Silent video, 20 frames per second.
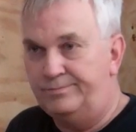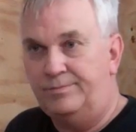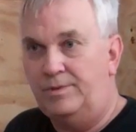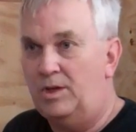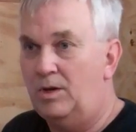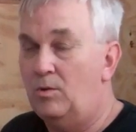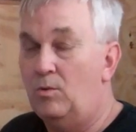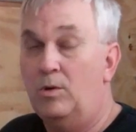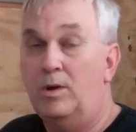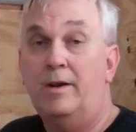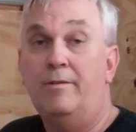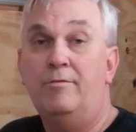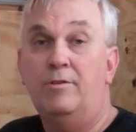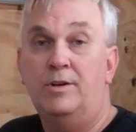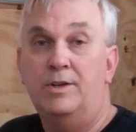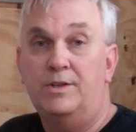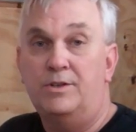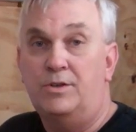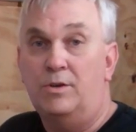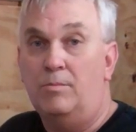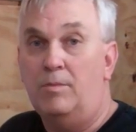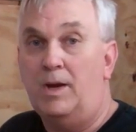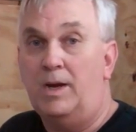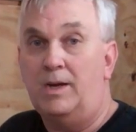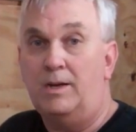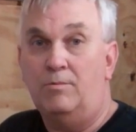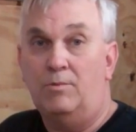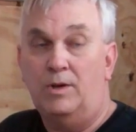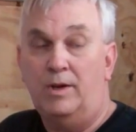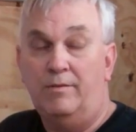you know, whatever it is you're
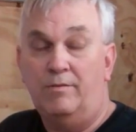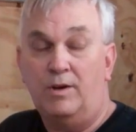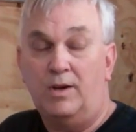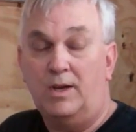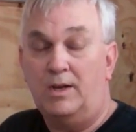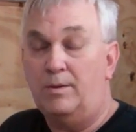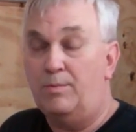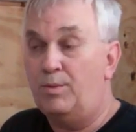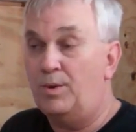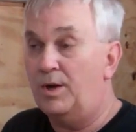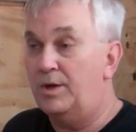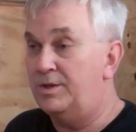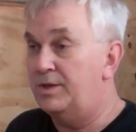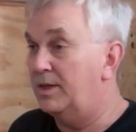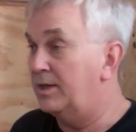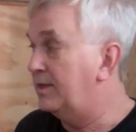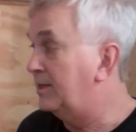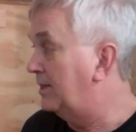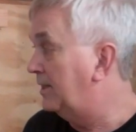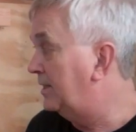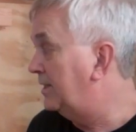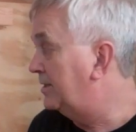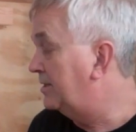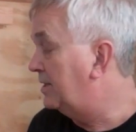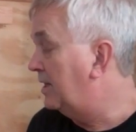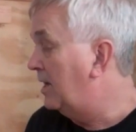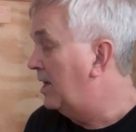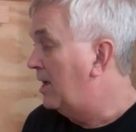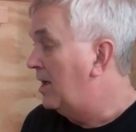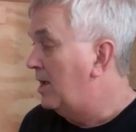making, whatever kind of project it is.
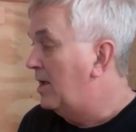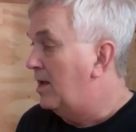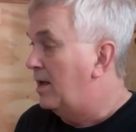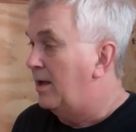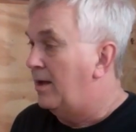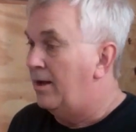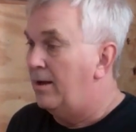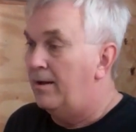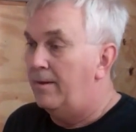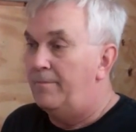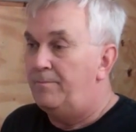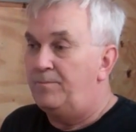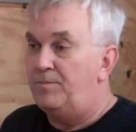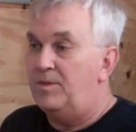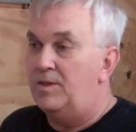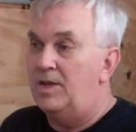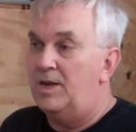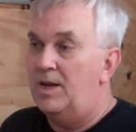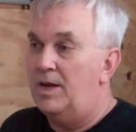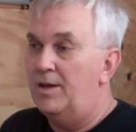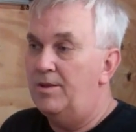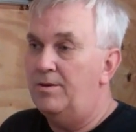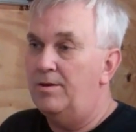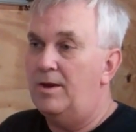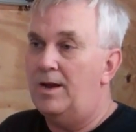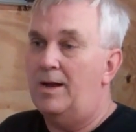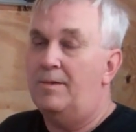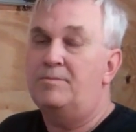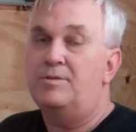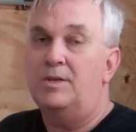Uh, the other
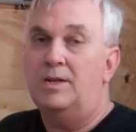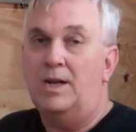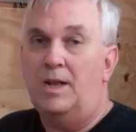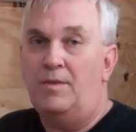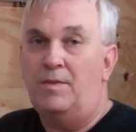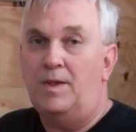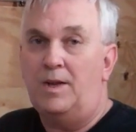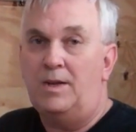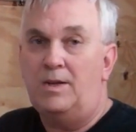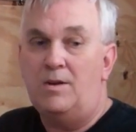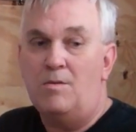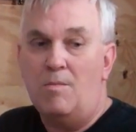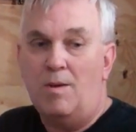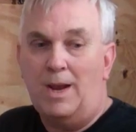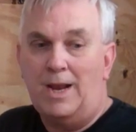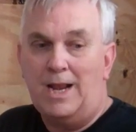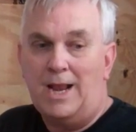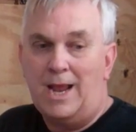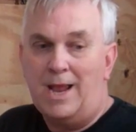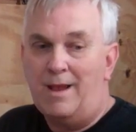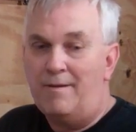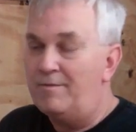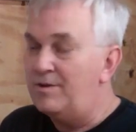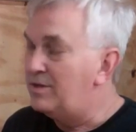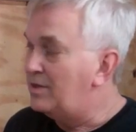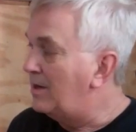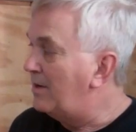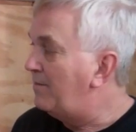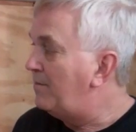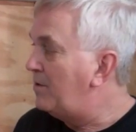option I think you might have
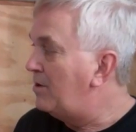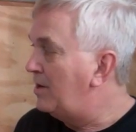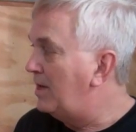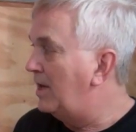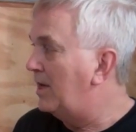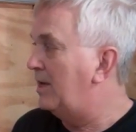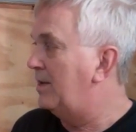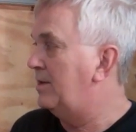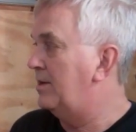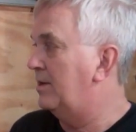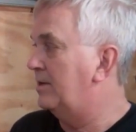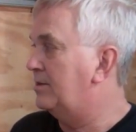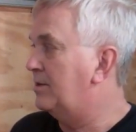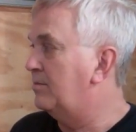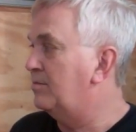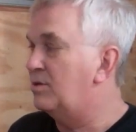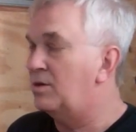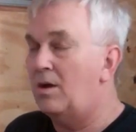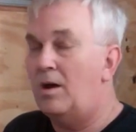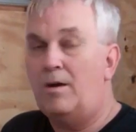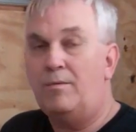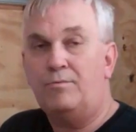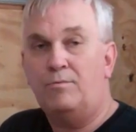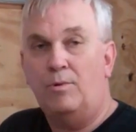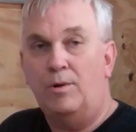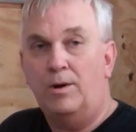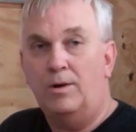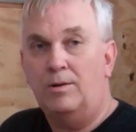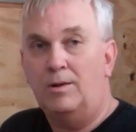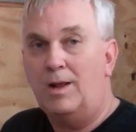is if you get some
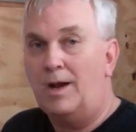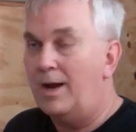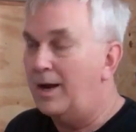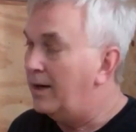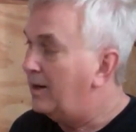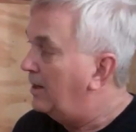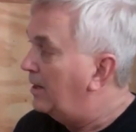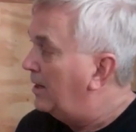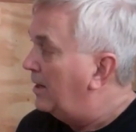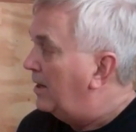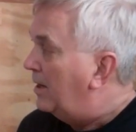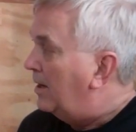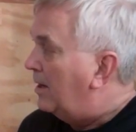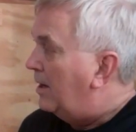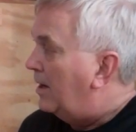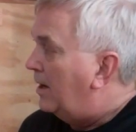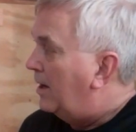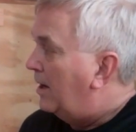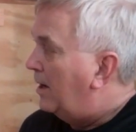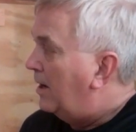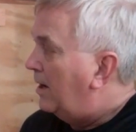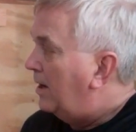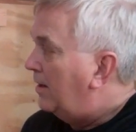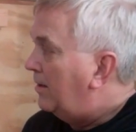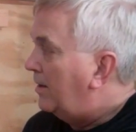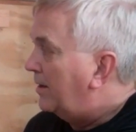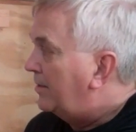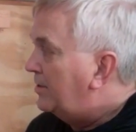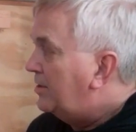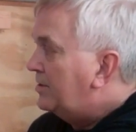software like, uh,
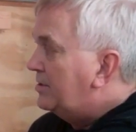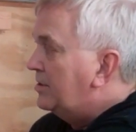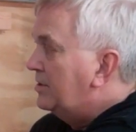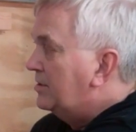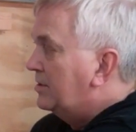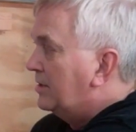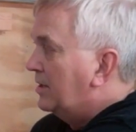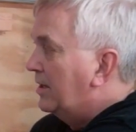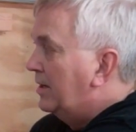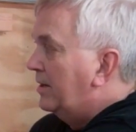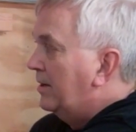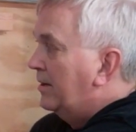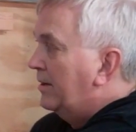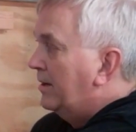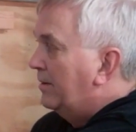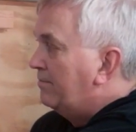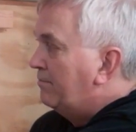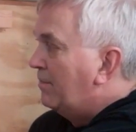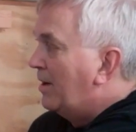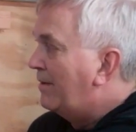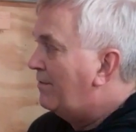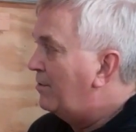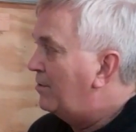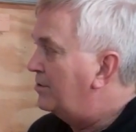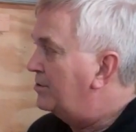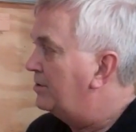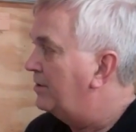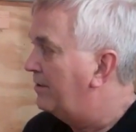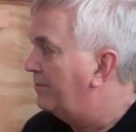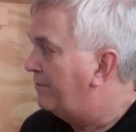like this is uh, my
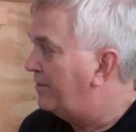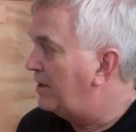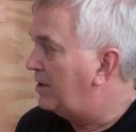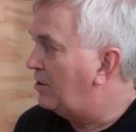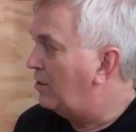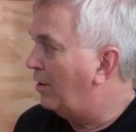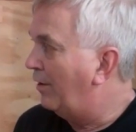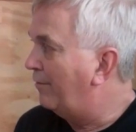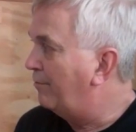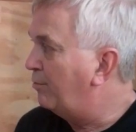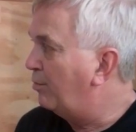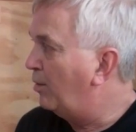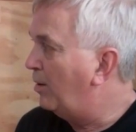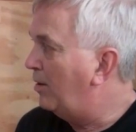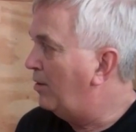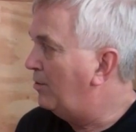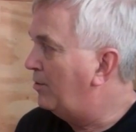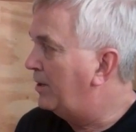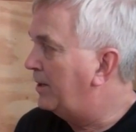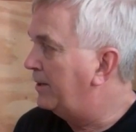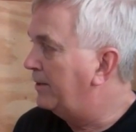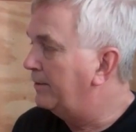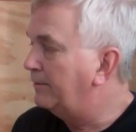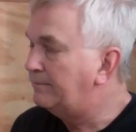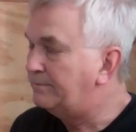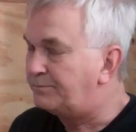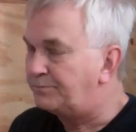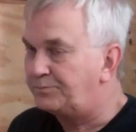version of VCarve Pro here,